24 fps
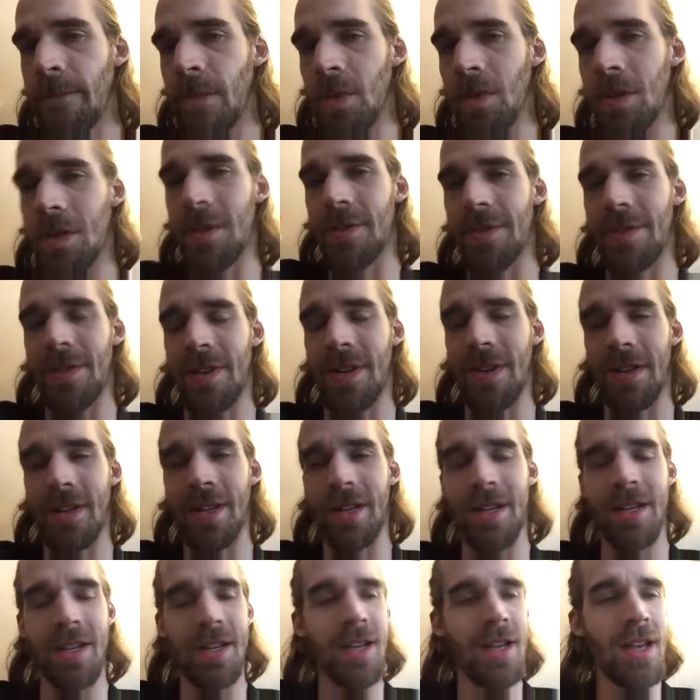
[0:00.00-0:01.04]
was
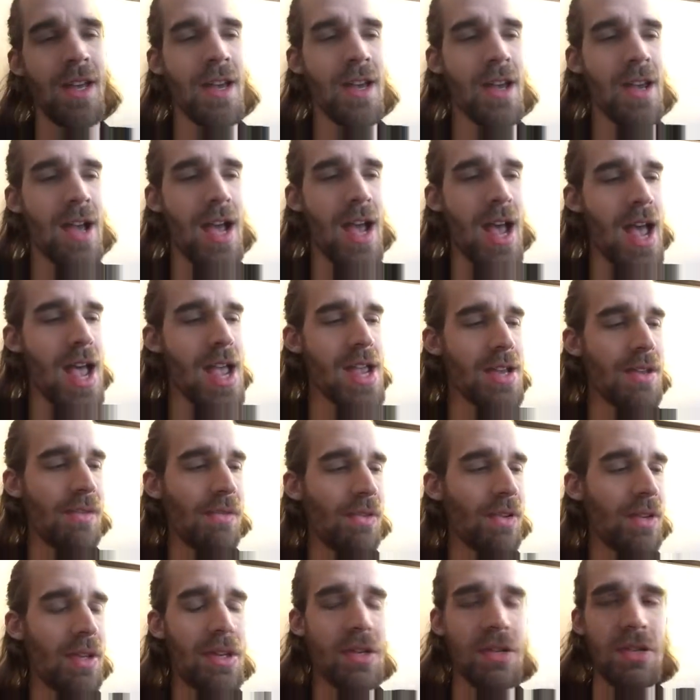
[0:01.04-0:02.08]
funny. I
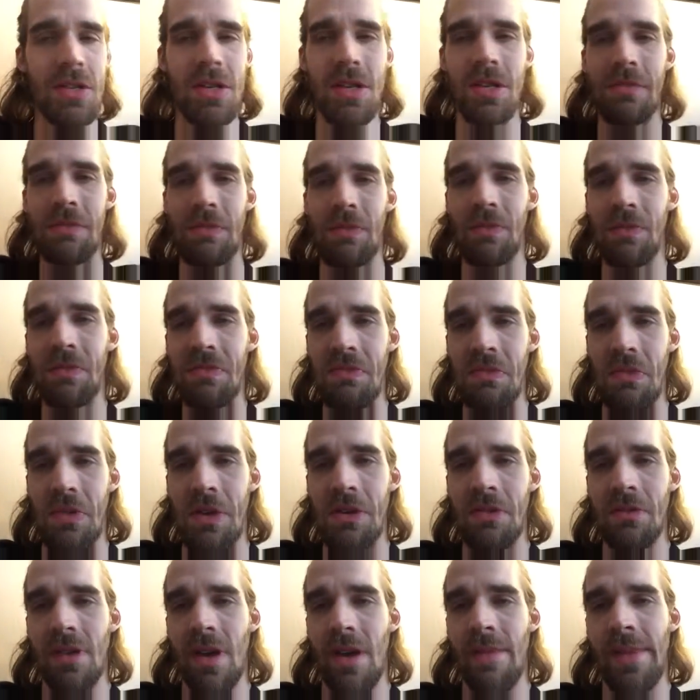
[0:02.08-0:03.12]
really just
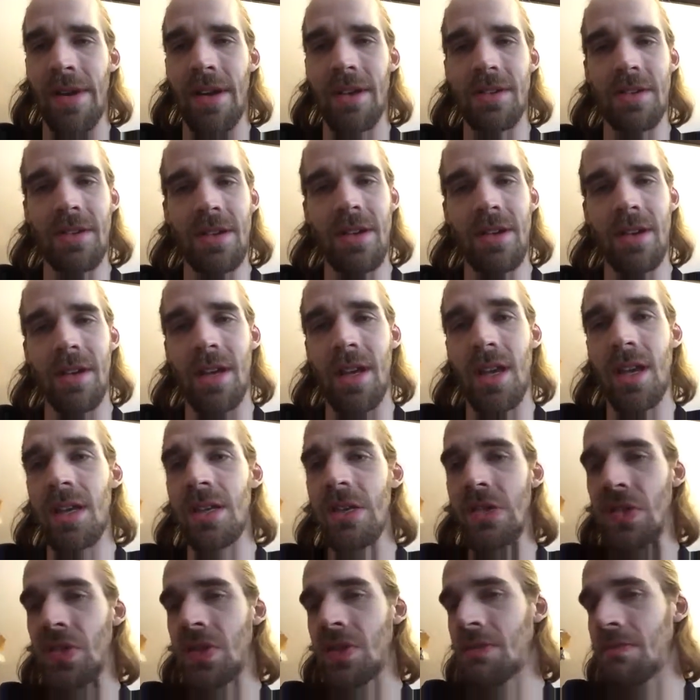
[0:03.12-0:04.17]
went, grabbed my guitar
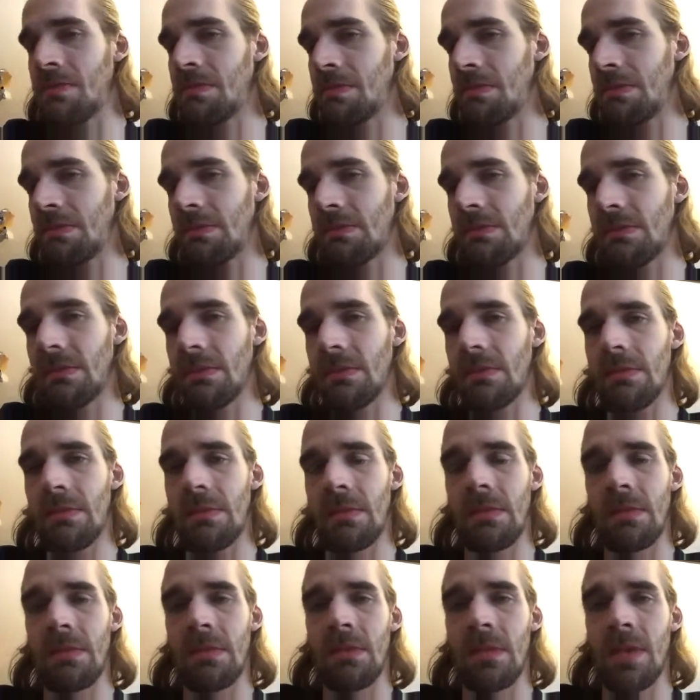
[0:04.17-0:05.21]
case,
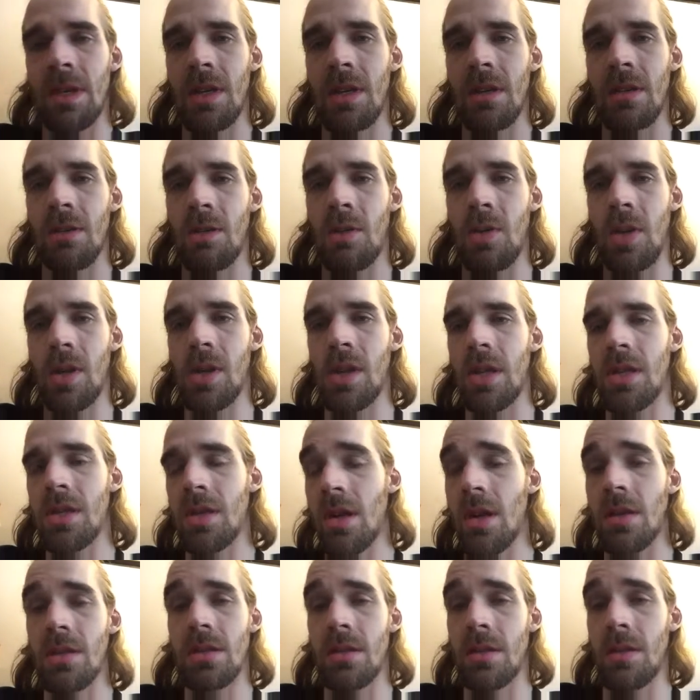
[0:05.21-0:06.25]
quickly
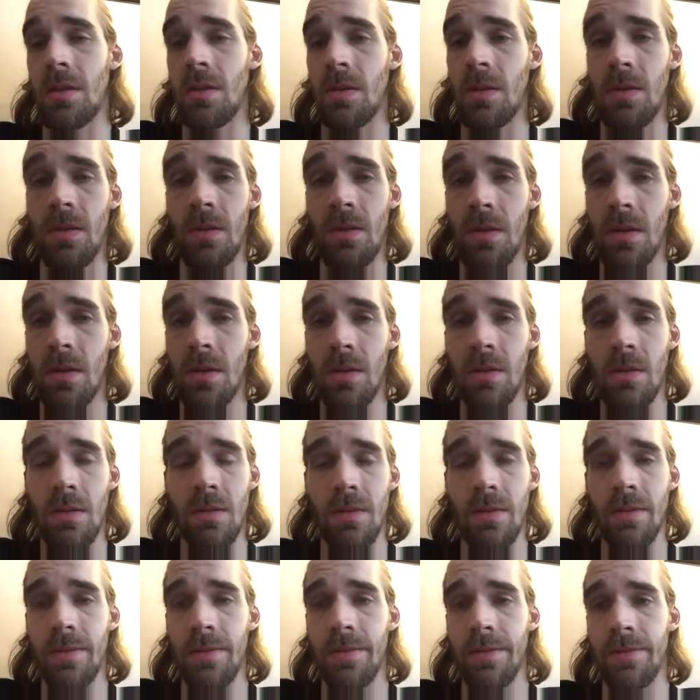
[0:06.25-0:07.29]
talked
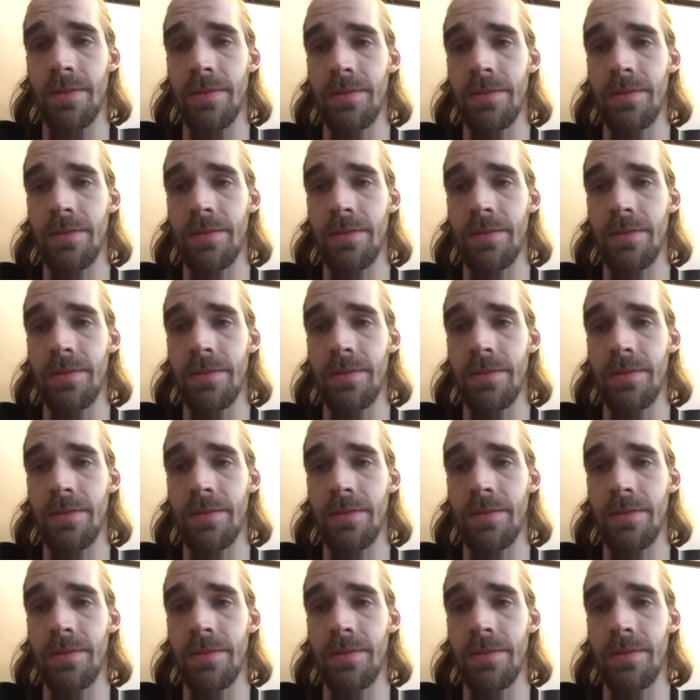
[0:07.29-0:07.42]
to